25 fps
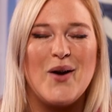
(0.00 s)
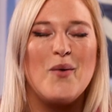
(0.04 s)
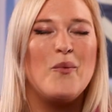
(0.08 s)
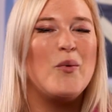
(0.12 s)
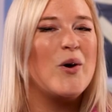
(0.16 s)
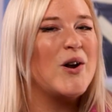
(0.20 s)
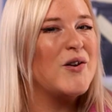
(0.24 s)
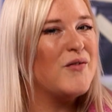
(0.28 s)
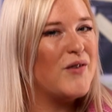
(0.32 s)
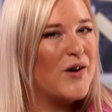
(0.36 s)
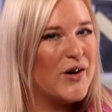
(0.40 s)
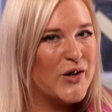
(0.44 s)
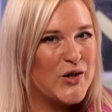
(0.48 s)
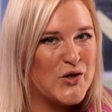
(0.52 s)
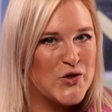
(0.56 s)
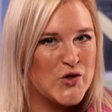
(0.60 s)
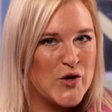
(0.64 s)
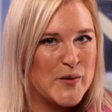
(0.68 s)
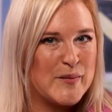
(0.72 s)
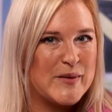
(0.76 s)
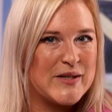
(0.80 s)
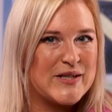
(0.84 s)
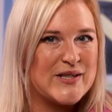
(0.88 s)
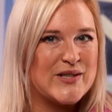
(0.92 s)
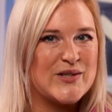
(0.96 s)
One of our
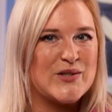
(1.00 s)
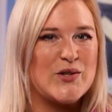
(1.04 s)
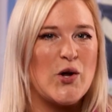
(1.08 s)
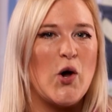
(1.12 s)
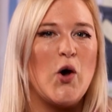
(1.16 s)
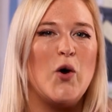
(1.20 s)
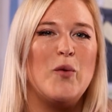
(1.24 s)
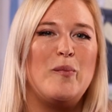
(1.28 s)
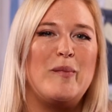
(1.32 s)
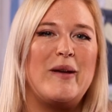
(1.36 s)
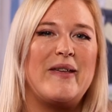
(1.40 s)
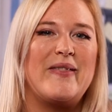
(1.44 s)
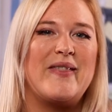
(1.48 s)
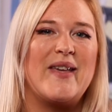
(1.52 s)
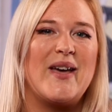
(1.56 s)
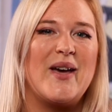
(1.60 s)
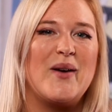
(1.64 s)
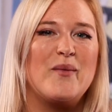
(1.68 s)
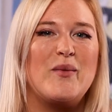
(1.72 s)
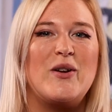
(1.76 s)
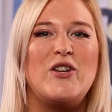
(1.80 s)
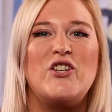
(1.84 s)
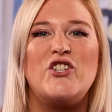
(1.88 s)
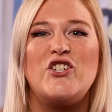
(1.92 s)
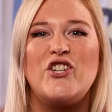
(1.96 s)
contributors told me
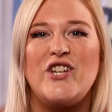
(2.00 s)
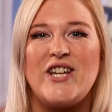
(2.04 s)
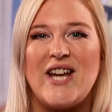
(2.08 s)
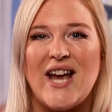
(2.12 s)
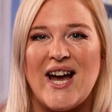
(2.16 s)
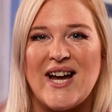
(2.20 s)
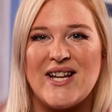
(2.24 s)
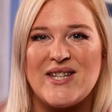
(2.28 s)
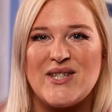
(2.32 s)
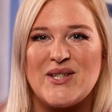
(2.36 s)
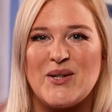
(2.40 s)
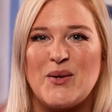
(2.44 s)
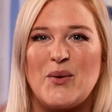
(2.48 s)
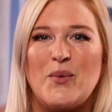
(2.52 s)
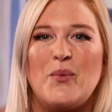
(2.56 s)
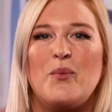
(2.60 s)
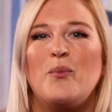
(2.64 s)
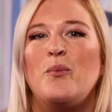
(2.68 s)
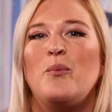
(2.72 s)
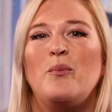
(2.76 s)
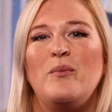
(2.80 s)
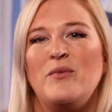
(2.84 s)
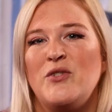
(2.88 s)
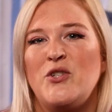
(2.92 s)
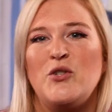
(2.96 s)
that when she had to
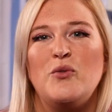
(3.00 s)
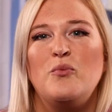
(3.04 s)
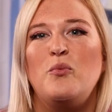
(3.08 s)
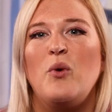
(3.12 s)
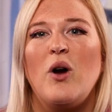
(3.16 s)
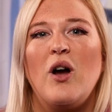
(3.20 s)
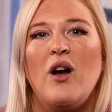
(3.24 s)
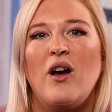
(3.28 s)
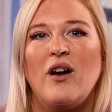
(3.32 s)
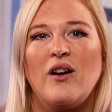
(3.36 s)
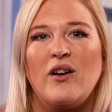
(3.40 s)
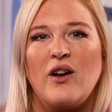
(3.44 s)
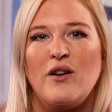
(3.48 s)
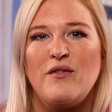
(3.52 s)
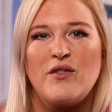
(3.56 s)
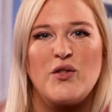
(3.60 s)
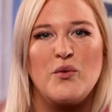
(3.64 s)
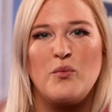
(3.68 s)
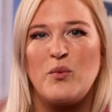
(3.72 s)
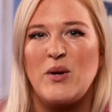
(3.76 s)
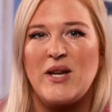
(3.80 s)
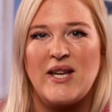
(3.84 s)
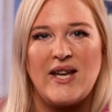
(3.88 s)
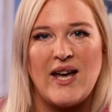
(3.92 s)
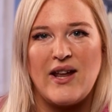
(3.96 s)
do work over
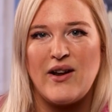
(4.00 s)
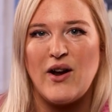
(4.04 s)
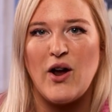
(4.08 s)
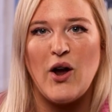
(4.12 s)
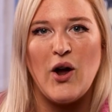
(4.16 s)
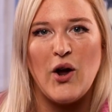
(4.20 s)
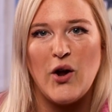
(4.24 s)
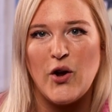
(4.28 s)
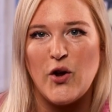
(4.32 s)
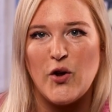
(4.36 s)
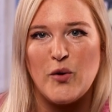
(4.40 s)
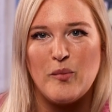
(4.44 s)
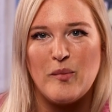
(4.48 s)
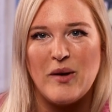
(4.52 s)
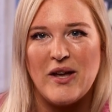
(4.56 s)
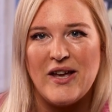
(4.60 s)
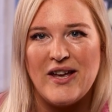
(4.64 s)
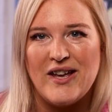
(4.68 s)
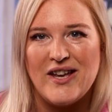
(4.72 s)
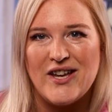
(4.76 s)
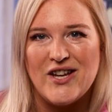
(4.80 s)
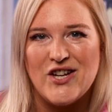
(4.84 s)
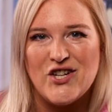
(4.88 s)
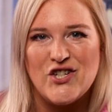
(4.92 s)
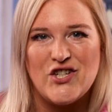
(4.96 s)
the weekend at home,
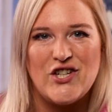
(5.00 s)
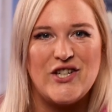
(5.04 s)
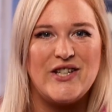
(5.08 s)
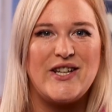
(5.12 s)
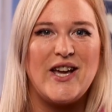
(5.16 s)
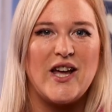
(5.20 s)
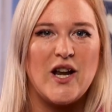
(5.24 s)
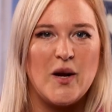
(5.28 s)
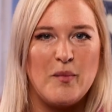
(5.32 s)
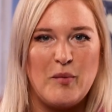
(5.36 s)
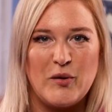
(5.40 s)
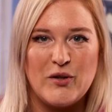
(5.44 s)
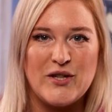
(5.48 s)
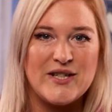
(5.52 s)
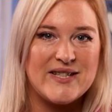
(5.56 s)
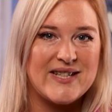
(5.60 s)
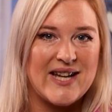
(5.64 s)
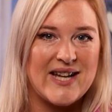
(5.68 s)
she'd get up on a